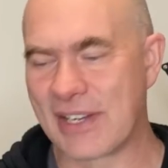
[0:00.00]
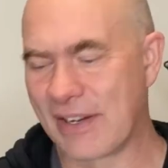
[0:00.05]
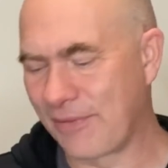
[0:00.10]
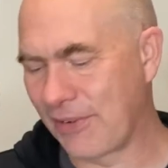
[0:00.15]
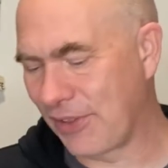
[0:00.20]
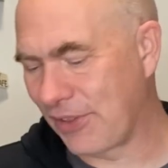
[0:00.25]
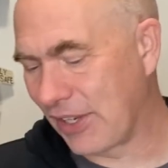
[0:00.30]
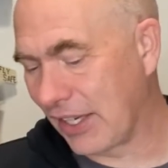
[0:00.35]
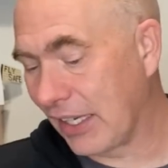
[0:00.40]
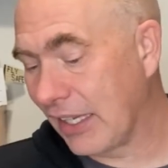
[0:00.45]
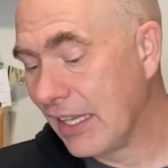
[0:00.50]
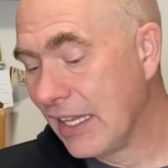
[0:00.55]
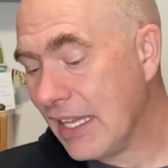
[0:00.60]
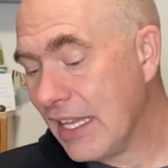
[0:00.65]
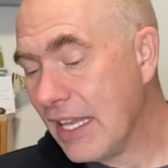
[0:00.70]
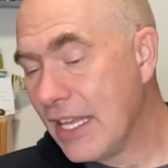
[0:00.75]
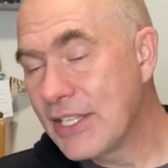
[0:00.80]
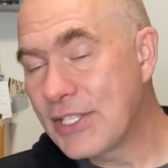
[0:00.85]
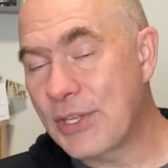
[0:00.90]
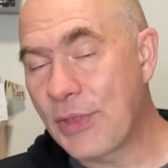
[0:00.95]
and everything.
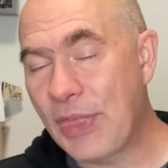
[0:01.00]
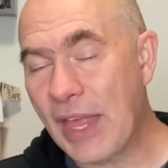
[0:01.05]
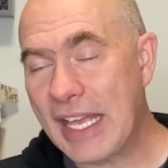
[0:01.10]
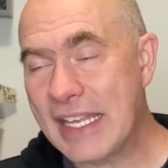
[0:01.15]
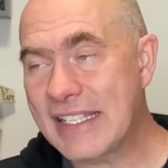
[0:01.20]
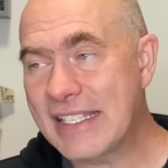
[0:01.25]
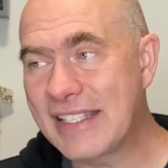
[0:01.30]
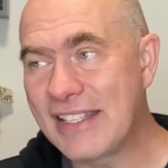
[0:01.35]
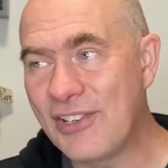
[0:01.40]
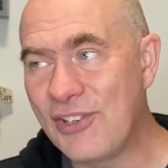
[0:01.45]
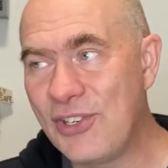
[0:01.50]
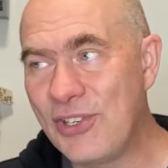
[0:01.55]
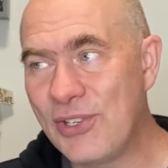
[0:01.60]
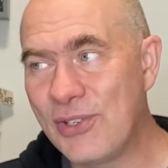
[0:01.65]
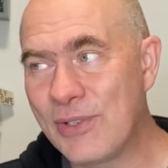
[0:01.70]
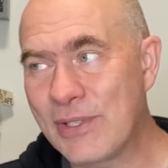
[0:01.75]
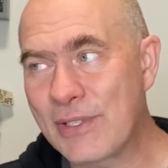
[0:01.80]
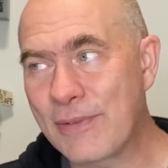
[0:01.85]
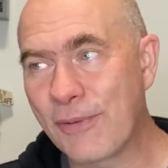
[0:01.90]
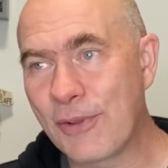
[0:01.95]
So that's the
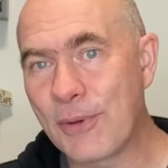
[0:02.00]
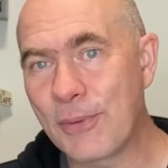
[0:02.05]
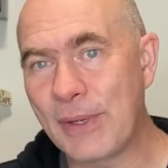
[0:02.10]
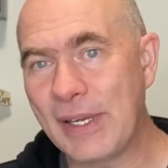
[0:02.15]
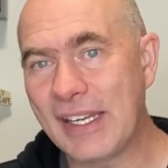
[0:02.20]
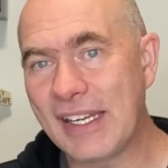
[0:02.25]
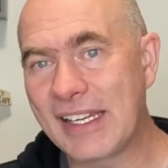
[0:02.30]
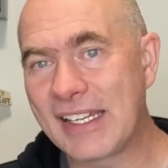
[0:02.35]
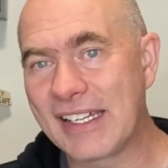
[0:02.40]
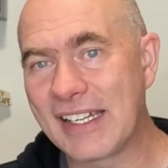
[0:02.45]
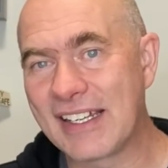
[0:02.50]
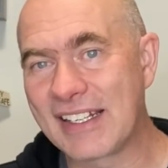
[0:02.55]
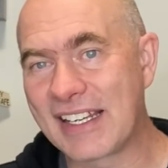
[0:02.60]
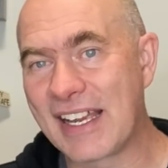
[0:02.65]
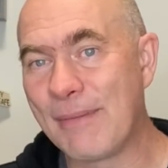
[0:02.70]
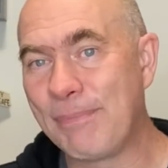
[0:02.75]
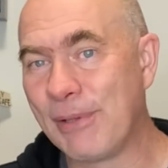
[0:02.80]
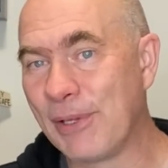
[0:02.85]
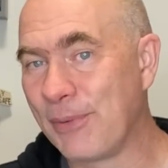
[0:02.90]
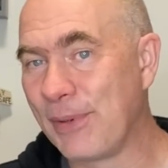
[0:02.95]
news for the week. A
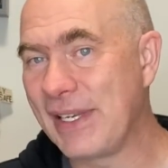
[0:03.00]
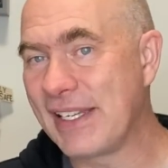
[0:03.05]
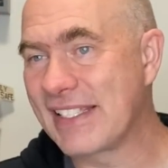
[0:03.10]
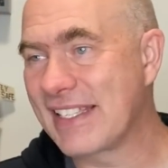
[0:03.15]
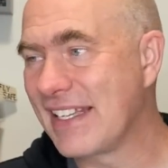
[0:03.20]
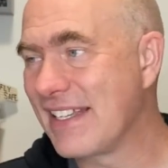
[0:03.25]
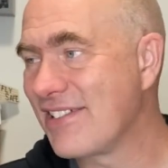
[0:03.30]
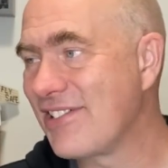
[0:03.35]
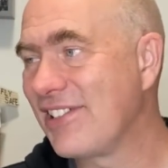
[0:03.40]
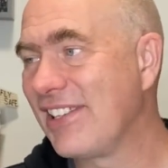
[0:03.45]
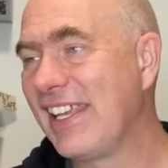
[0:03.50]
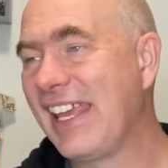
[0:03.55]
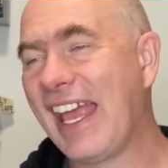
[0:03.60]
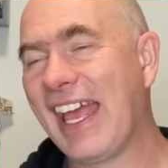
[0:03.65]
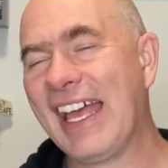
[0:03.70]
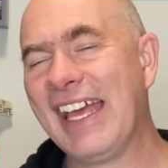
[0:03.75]
couple of weeks actually,